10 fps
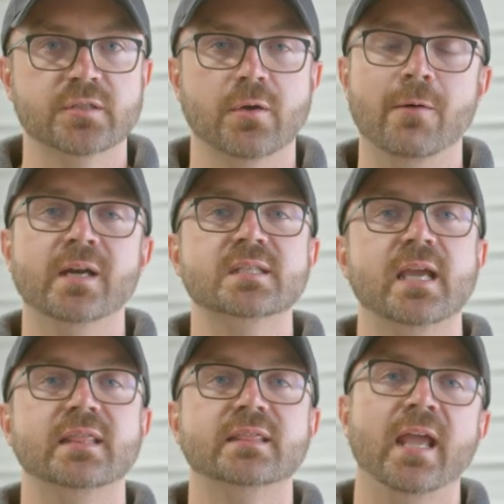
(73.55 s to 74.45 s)
So I want to
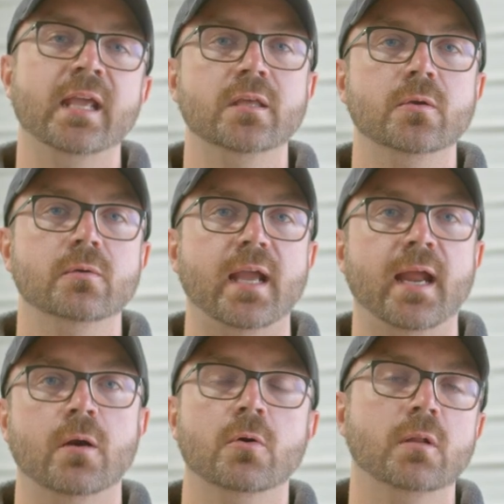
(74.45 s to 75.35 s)
say thank you to
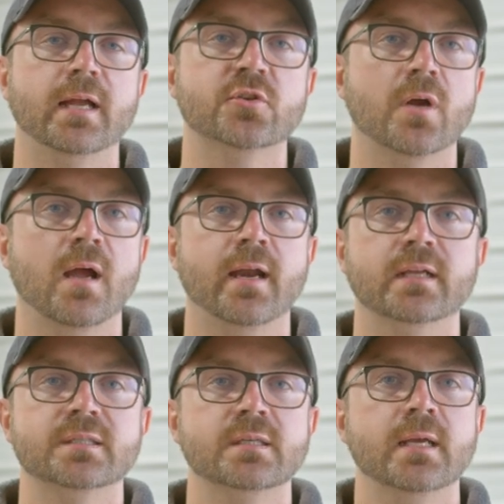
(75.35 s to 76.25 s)
Aero
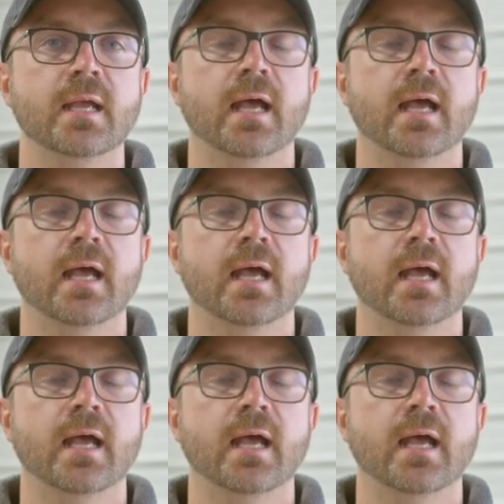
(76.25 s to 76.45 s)
Electronics,